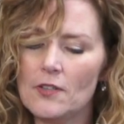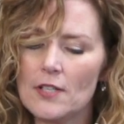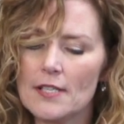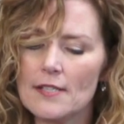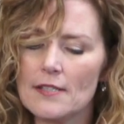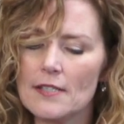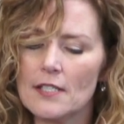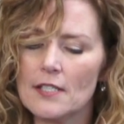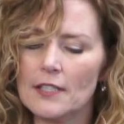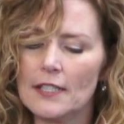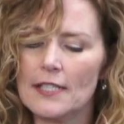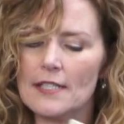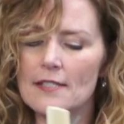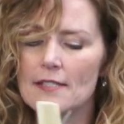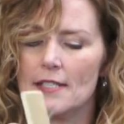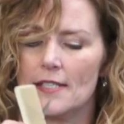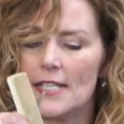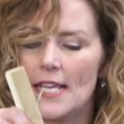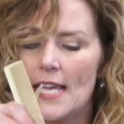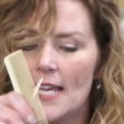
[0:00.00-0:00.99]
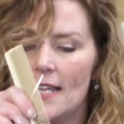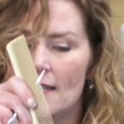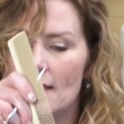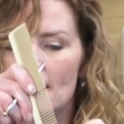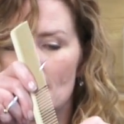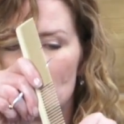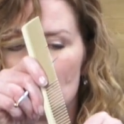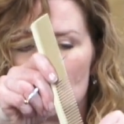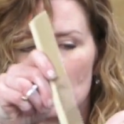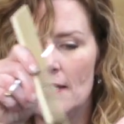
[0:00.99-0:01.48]
this look is to take
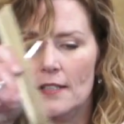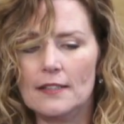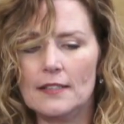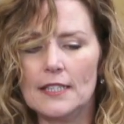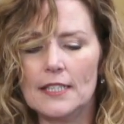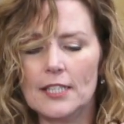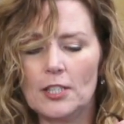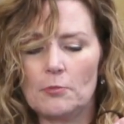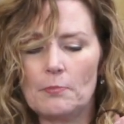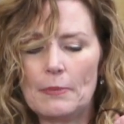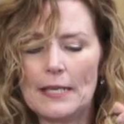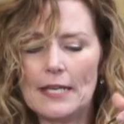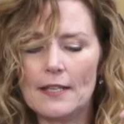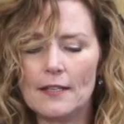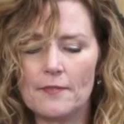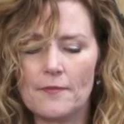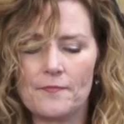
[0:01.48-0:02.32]
this little bit,